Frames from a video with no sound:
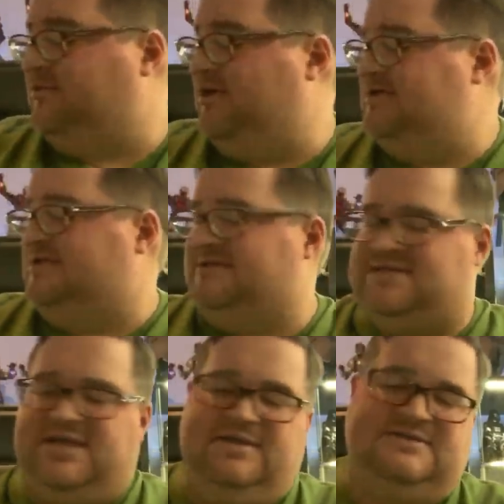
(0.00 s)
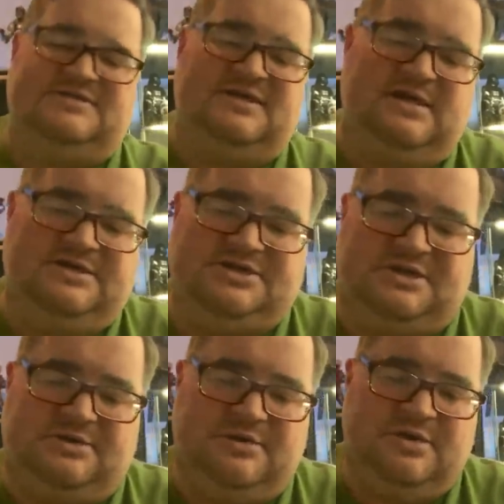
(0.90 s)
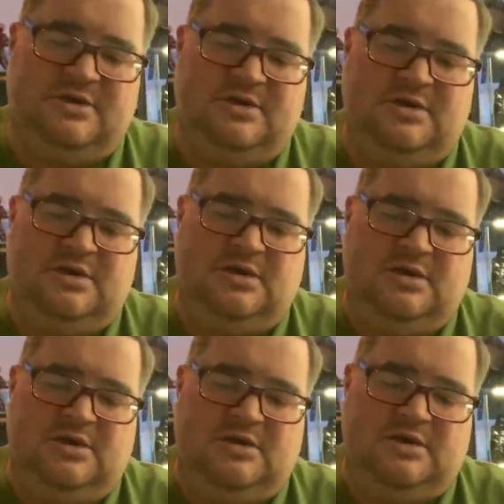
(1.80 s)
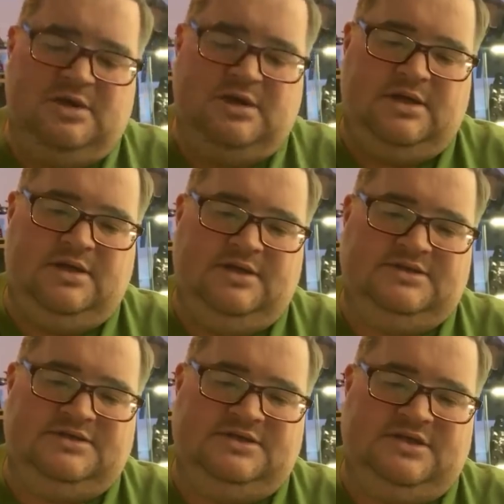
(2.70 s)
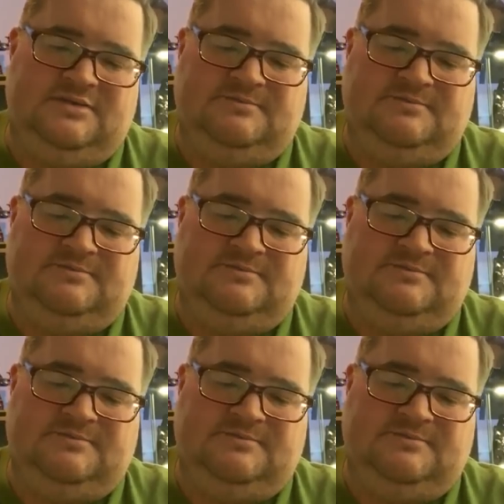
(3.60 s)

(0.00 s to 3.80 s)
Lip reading: What is the date on Sideshow? Let's see.